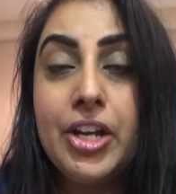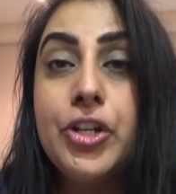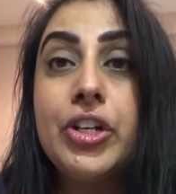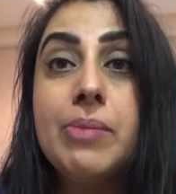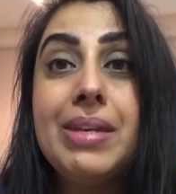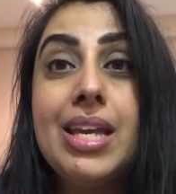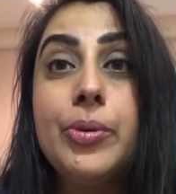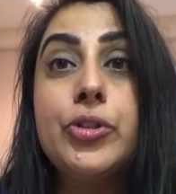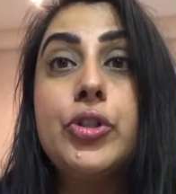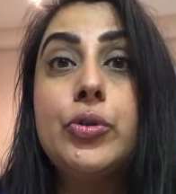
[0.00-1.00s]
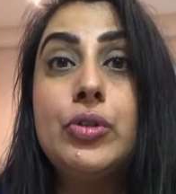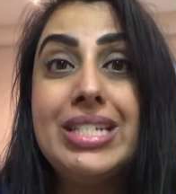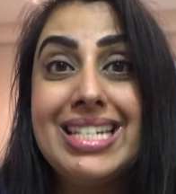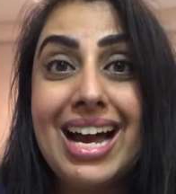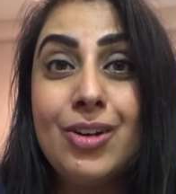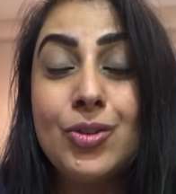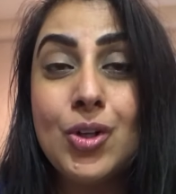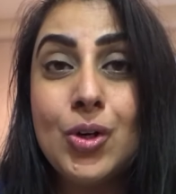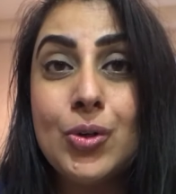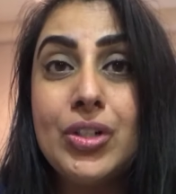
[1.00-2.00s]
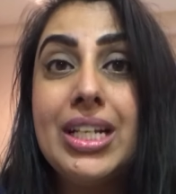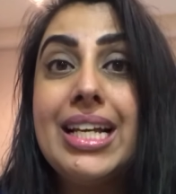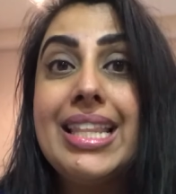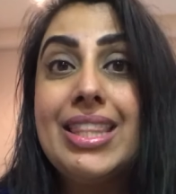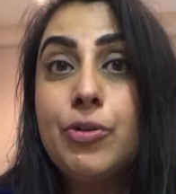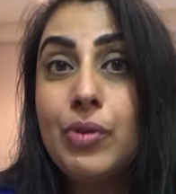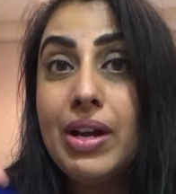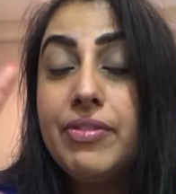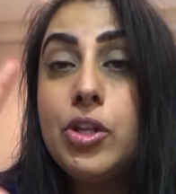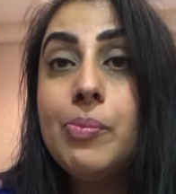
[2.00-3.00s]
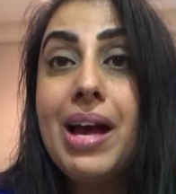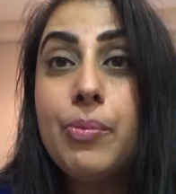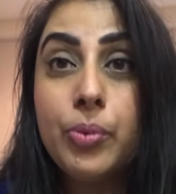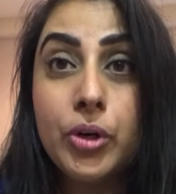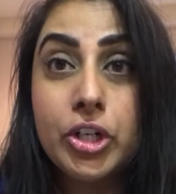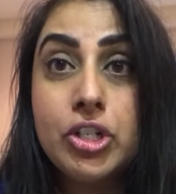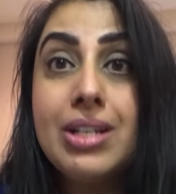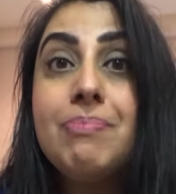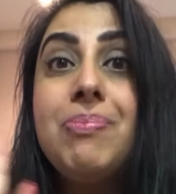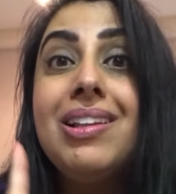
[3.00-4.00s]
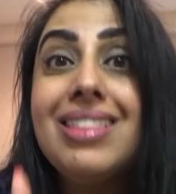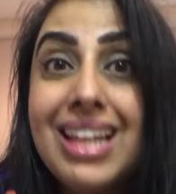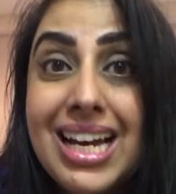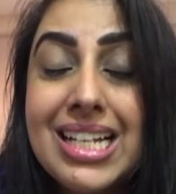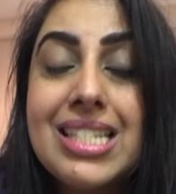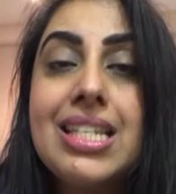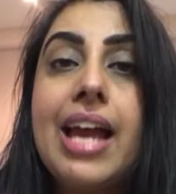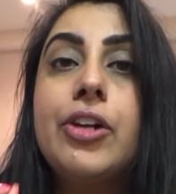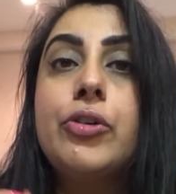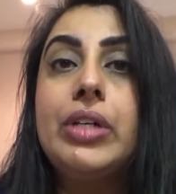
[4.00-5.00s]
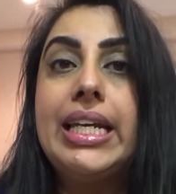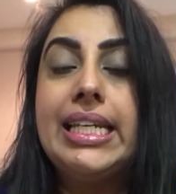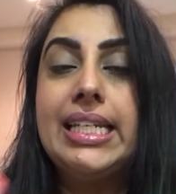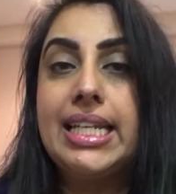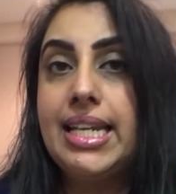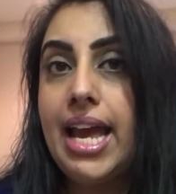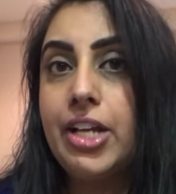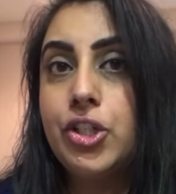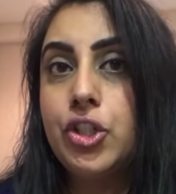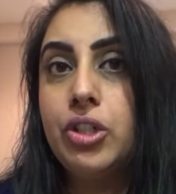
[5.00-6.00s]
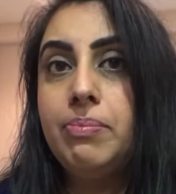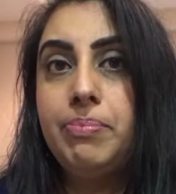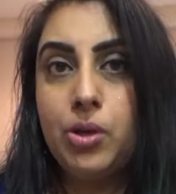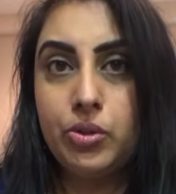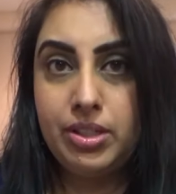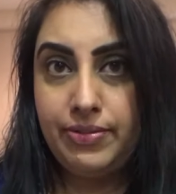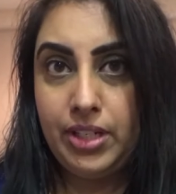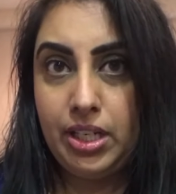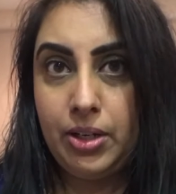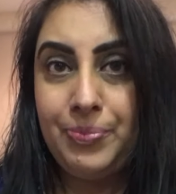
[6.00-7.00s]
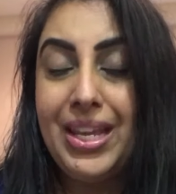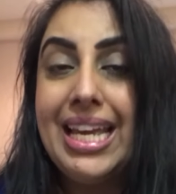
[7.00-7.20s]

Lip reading: You're gonna be able to download the revenue map worksheet. Plus, I created an extra bonus video.